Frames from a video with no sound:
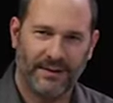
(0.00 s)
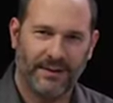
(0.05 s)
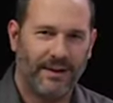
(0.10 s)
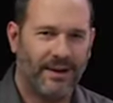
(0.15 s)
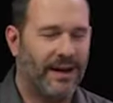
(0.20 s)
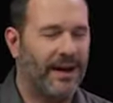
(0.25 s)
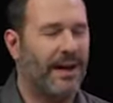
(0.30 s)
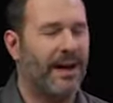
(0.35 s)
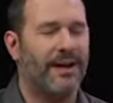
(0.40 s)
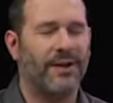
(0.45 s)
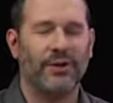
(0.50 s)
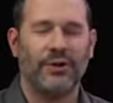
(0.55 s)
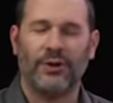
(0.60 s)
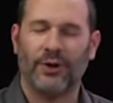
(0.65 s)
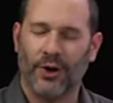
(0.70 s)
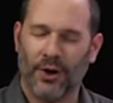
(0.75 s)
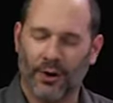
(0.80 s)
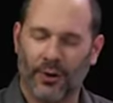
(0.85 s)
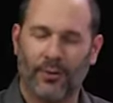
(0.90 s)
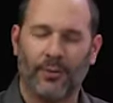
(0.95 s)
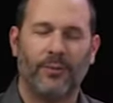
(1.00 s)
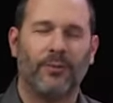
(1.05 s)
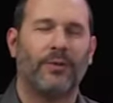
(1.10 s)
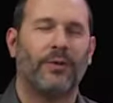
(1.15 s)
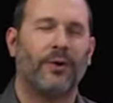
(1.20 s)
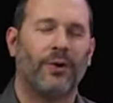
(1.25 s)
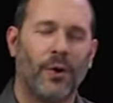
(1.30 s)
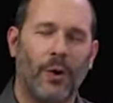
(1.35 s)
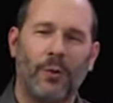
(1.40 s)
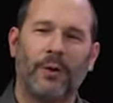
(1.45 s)
And I know
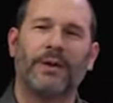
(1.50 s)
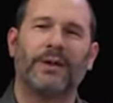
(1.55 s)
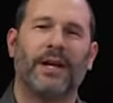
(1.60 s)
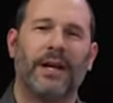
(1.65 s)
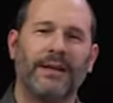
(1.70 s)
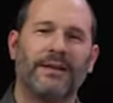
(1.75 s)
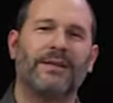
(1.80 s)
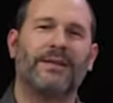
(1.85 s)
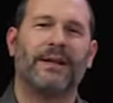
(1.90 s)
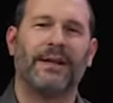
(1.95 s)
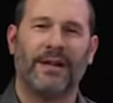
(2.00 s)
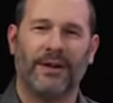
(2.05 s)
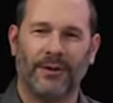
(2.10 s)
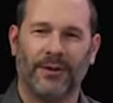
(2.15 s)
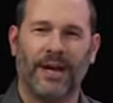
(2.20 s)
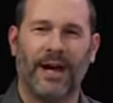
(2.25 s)
no one likes to hear